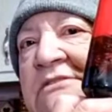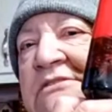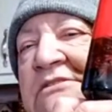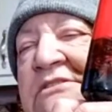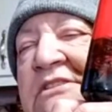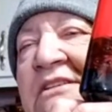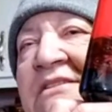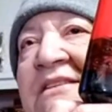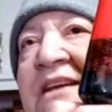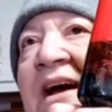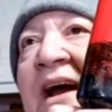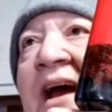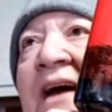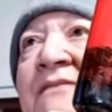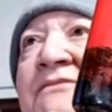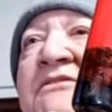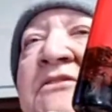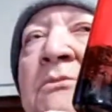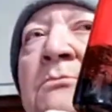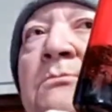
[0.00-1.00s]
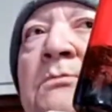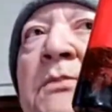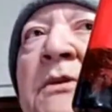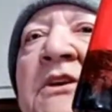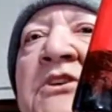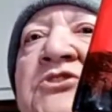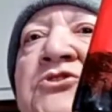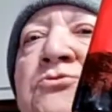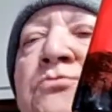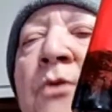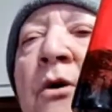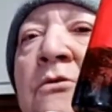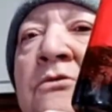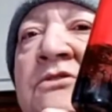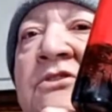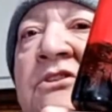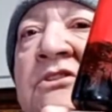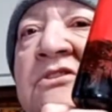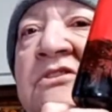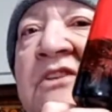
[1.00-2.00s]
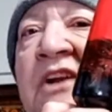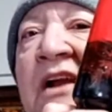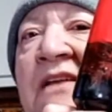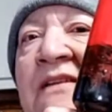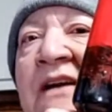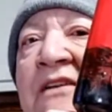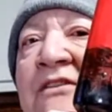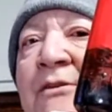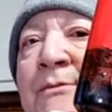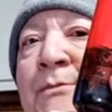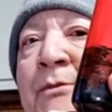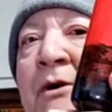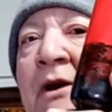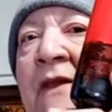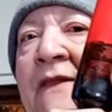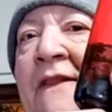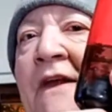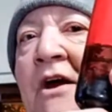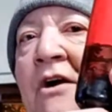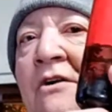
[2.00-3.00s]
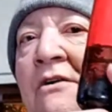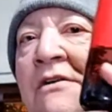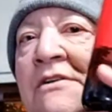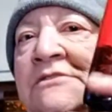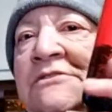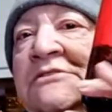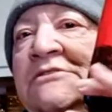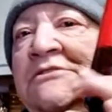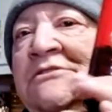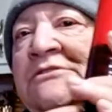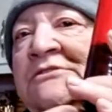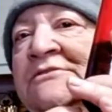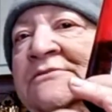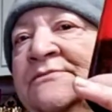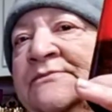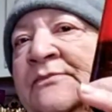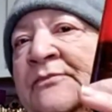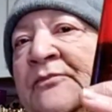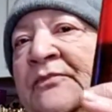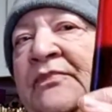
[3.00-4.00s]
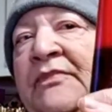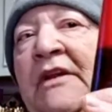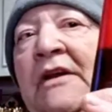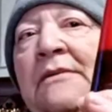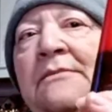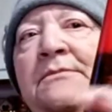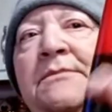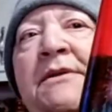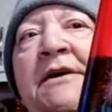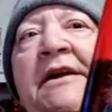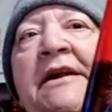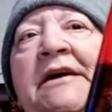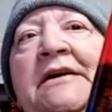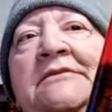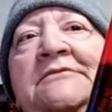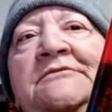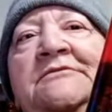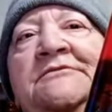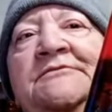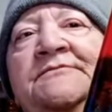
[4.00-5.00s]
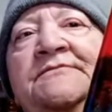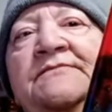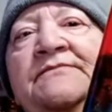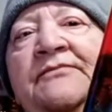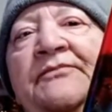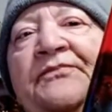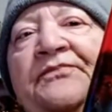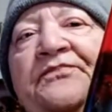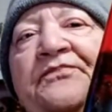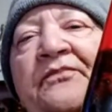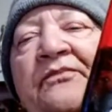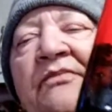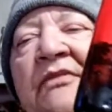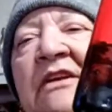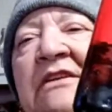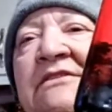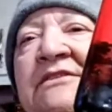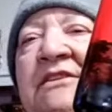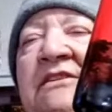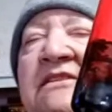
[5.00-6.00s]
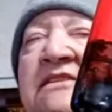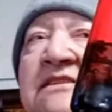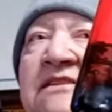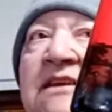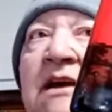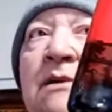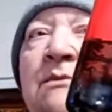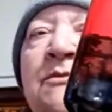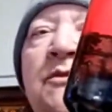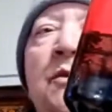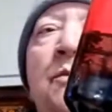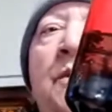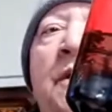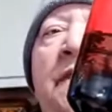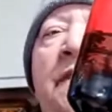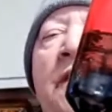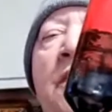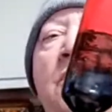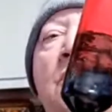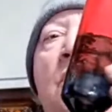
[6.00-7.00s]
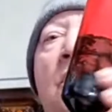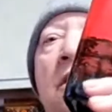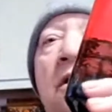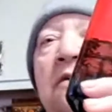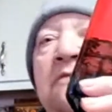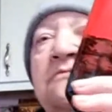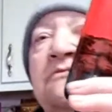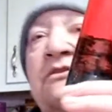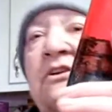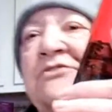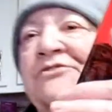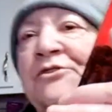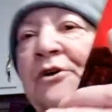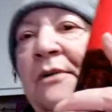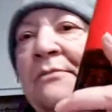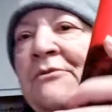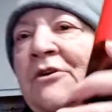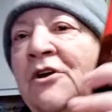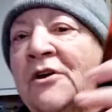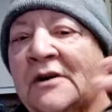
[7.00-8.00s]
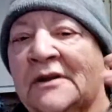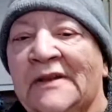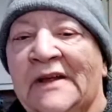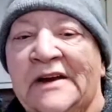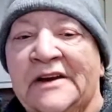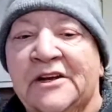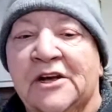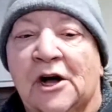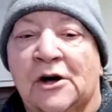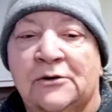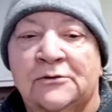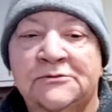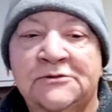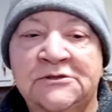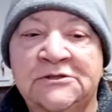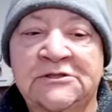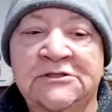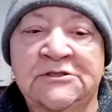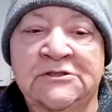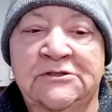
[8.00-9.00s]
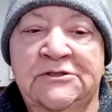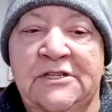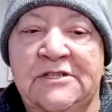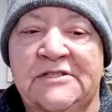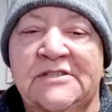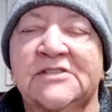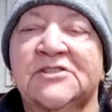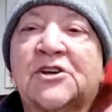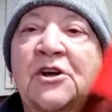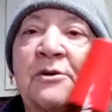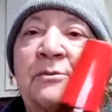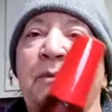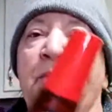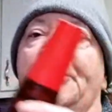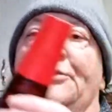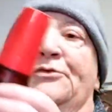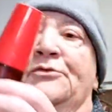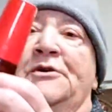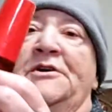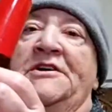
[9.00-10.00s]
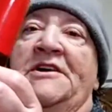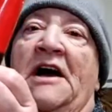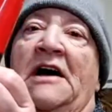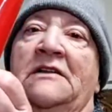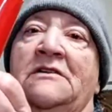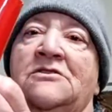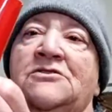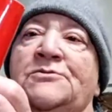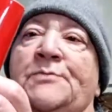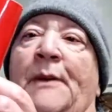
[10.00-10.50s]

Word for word: because I have some peach roses that I like to put in there. But um, the stem, the way they are, so I'm going to let it go. This is going to be $3